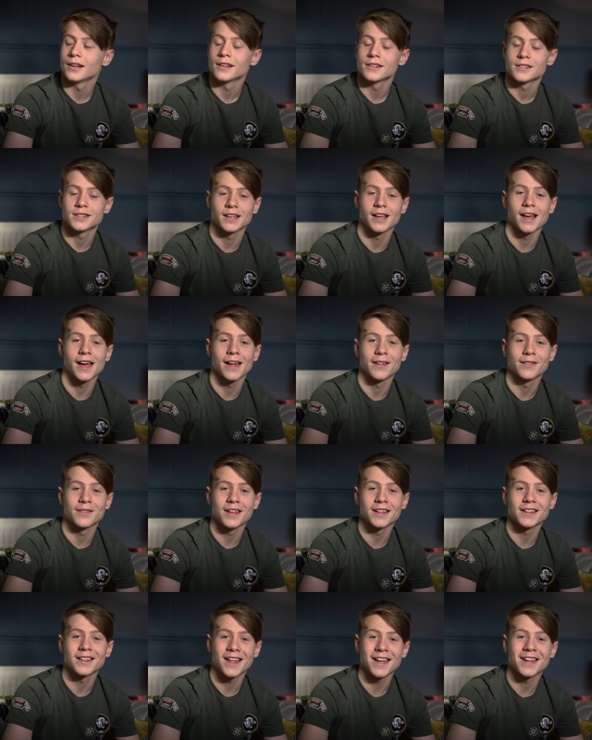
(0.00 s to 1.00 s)
So yeah,
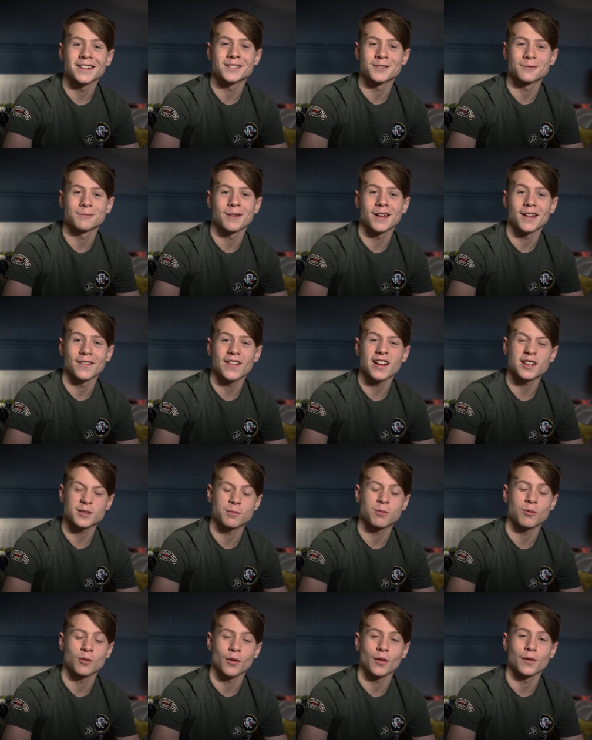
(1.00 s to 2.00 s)
it, it's that's
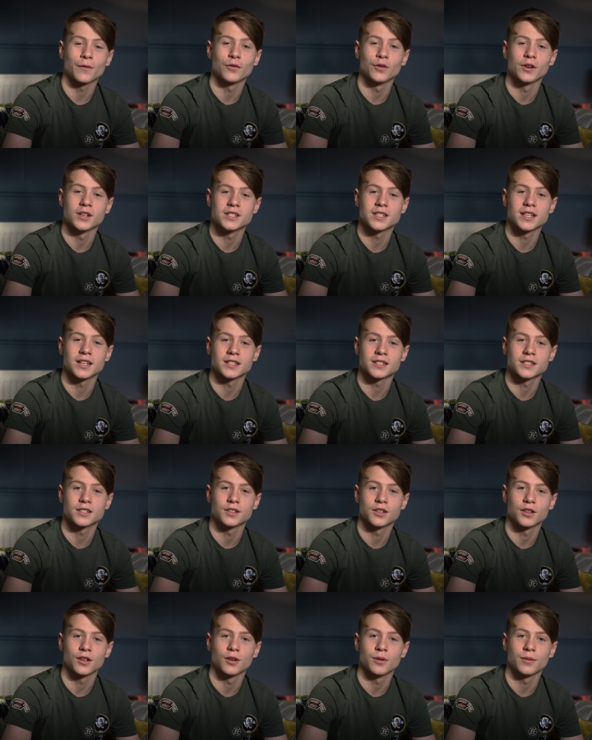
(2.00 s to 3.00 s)
one of the funnest things to
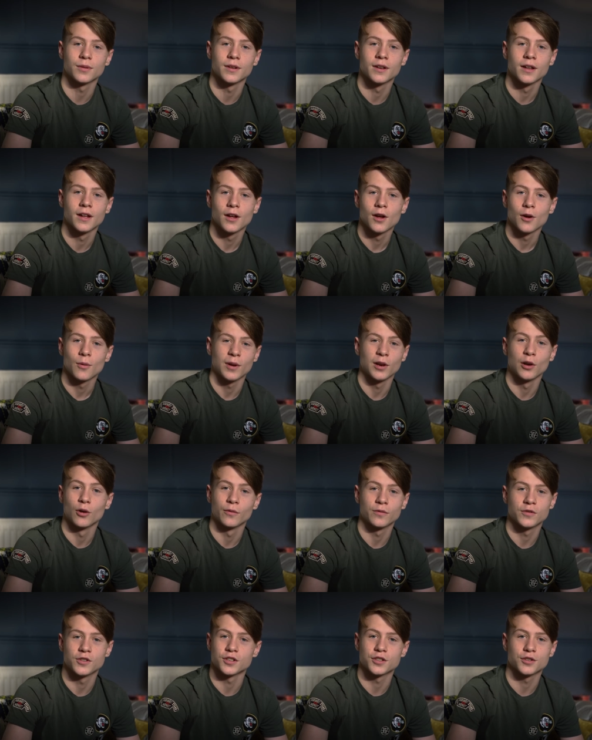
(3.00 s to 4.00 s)
do, and we
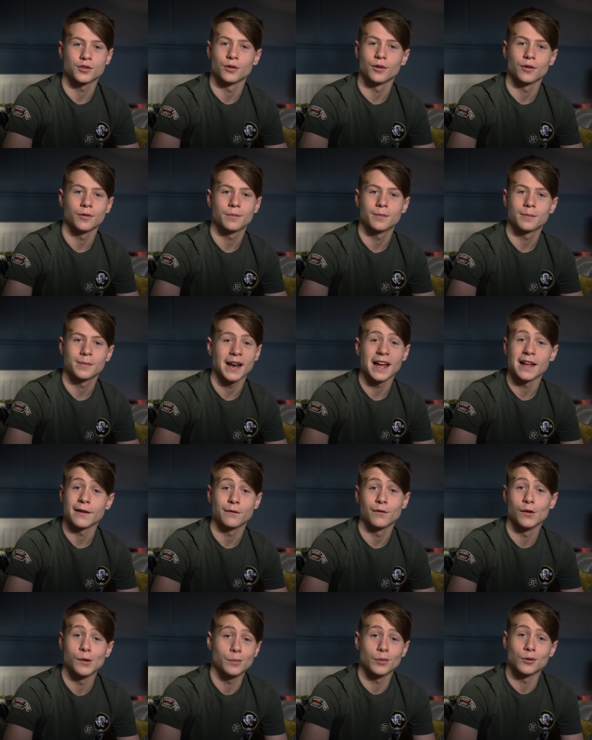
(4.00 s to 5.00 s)
love just sort of playing
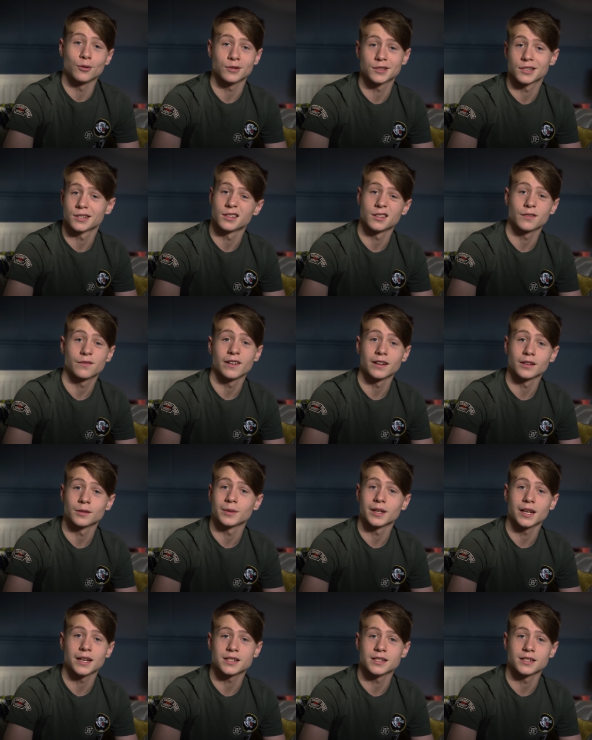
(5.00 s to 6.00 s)
football, so the fact that
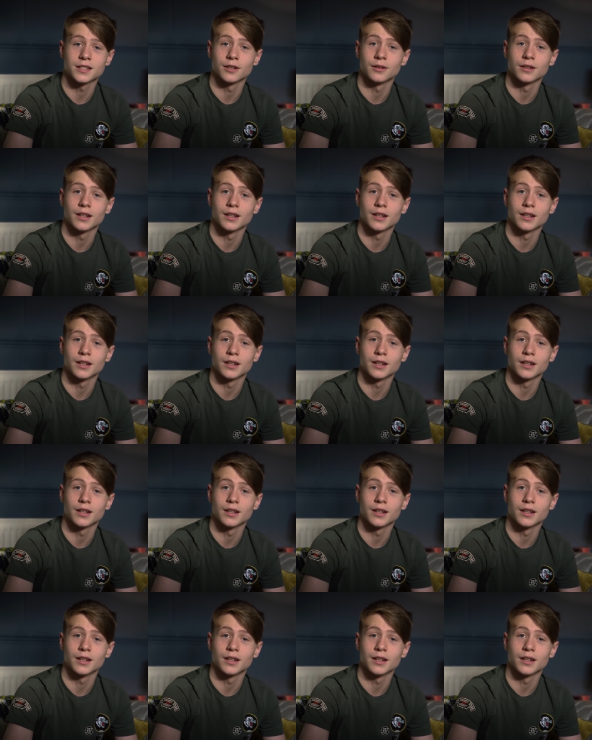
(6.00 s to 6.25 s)
we get to do